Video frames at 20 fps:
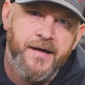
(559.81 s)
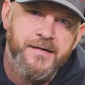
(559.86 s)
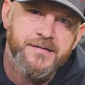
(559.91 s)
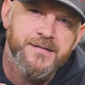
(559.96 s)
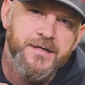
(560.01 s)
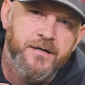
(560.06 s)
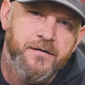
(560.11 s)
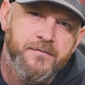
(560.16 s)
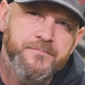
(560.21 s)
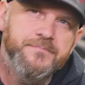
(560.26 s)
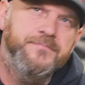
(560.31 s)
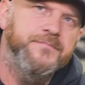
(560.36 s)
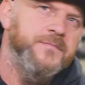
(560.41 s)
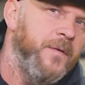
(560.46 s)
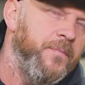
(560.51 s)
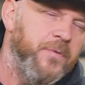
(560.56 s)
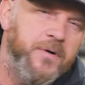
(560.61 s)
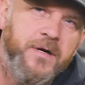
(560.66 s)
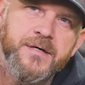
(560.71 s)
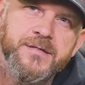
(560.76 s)
XL.
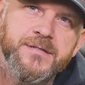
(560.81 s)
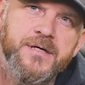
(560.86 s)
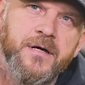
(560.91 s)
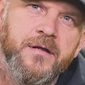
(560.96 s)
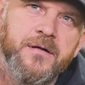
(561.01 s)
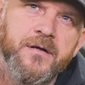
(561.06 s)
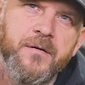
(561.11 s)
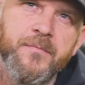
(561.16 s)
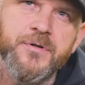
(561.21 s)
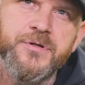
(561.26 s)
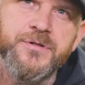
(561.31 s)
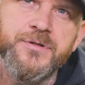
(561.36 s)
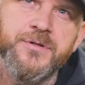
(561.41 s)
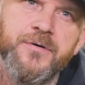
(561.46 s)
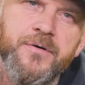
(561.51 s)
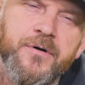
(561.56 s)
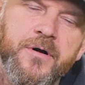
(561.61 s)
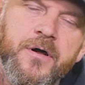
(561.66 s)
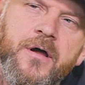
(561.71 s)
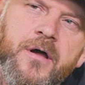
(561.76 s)
I put XL at number
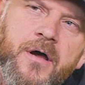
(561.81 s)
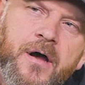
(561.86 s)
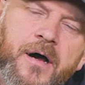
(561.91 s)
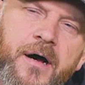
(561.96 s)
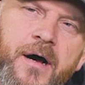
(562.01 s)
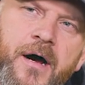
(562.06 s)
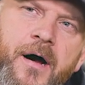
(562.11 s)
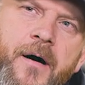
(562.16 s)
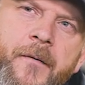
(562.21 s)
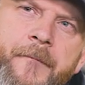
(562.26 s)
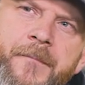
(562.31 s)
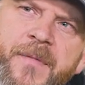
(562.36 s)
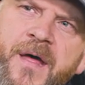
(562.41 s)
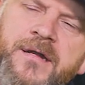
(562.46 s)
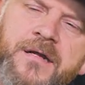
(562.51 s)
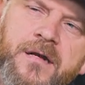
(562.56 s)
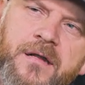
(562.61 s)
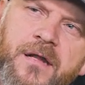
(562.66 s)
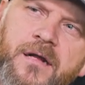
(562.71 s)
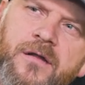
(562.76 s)
2. I
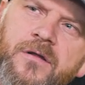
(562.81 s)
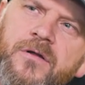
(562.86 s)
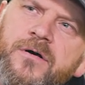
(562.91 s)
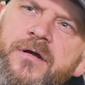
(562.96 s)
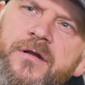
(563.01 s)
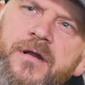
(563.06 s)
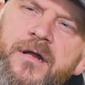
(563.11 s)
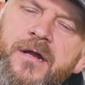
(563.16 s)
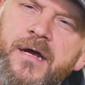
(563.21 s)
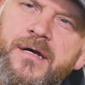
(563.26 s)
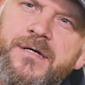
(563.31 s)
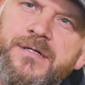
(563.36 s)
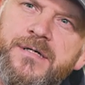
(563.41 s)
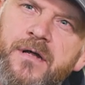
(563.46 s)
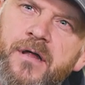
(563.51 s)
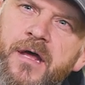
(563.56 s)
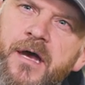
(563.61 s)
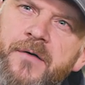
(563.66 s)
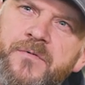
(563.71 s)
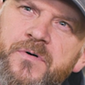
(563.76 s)
did a lot of looking at
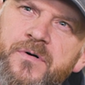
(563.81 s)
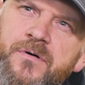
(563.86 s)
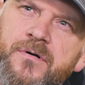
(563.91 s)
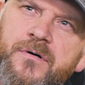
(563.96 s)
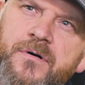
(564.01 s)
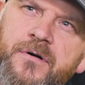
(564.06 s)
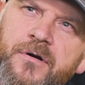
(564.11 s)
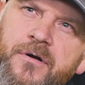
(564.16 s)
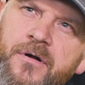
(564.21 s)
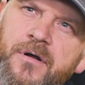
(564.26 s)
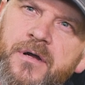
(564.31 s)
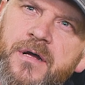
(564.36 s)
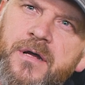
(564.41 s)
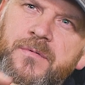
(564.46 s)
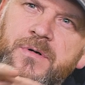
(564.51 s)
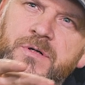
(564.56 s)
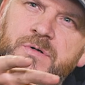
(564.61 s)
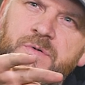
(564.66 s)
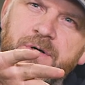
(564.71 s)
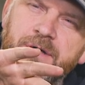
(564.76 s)
XL after
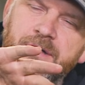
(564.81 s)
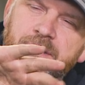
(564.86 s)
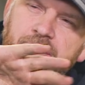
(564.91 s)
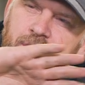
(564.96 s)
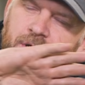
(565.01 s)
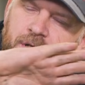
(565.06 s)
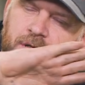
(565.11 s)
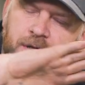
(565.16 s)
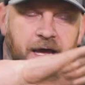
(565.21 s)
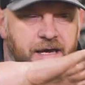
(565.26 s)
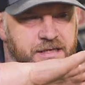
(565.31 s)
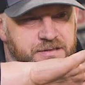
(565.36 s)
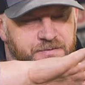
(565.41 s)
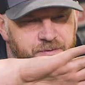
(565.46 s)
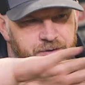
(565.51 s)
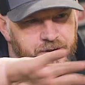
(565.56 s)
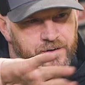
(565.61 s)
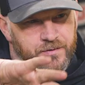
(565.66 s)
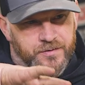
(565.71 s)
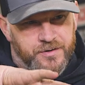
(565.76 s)
in between the last
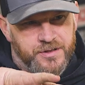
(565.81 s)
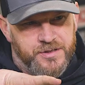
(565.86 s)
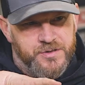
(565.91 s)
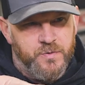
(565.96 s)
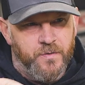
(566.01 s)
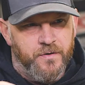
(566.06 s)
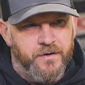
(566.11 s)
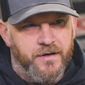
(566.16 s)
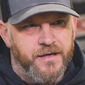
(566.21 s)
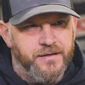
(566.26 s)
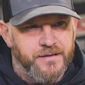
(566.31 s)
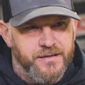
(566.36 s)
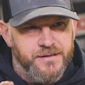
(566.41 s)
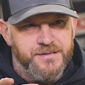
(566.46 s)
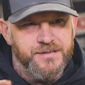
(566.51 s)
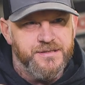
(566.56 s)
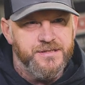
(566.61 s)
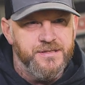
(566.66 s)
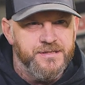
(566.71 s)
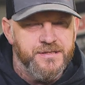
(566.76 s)
video and this one. I
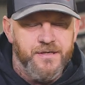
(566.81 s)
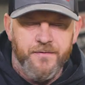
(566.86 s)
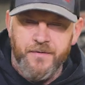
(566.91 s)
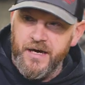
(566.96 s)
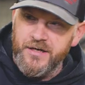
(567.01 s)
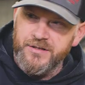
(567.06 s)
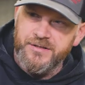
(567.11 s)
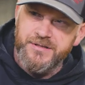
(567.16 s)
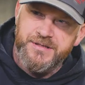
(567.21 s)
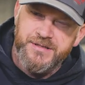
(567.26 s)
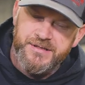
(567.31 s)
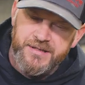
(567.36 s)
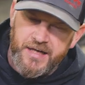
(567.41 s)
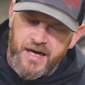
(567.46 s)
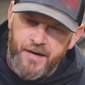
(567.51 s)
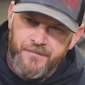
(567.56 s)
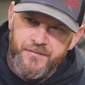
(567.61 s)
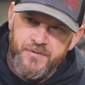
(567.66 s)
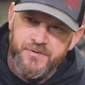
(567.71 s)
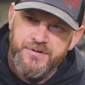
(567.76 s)
did see some, I actually
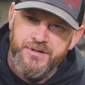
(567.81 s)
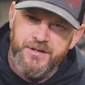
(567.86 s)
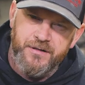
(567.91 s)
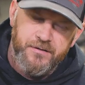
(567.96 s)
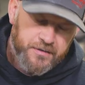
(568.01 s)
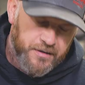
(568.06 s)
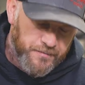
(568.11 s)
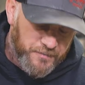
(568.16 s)
stopped. There's a dealer